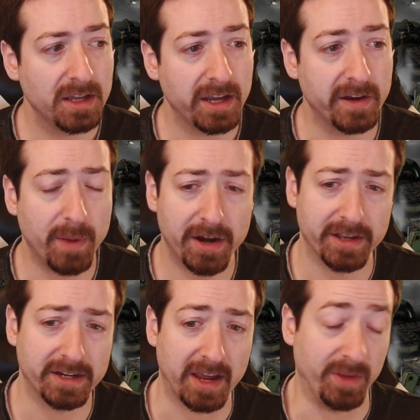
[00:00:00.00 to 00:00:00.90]
In a
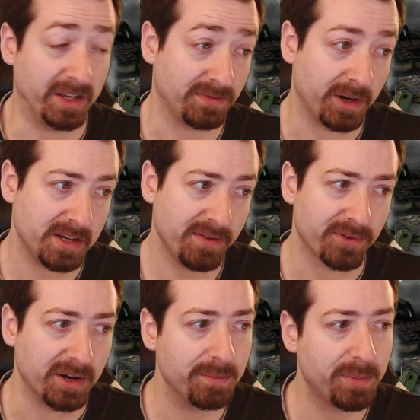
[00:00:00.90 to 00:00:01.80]
modded game, that's very
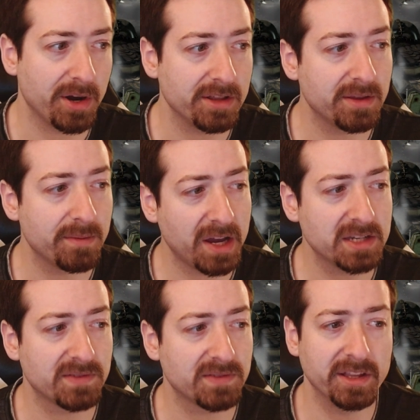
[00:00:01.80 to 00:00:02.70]
different. But in the
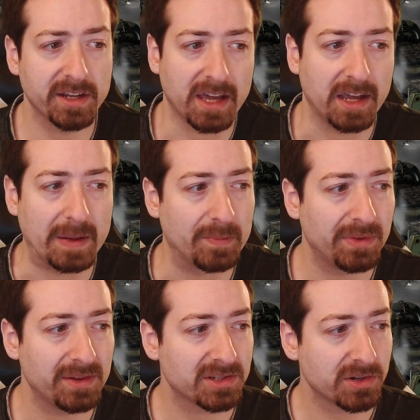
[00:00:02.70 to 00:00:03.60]
base vanilla game,
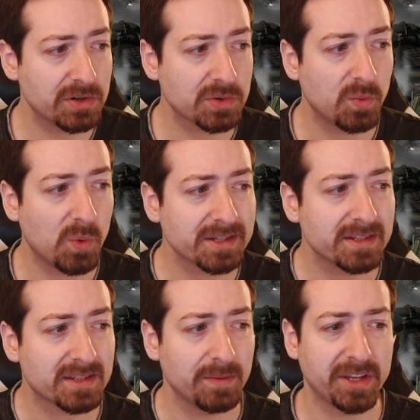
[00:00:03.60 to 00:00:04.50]
search
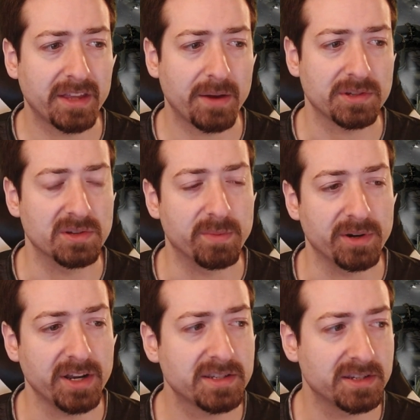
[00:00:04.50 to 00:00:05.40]
wasn't something that was super
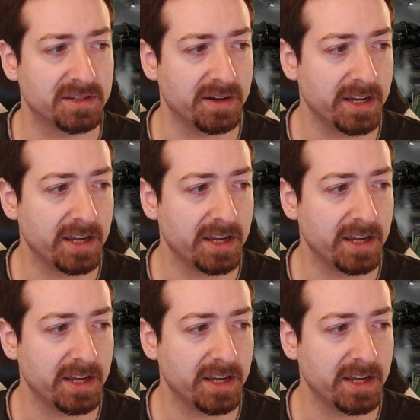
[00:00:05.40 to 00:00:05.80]
necessary.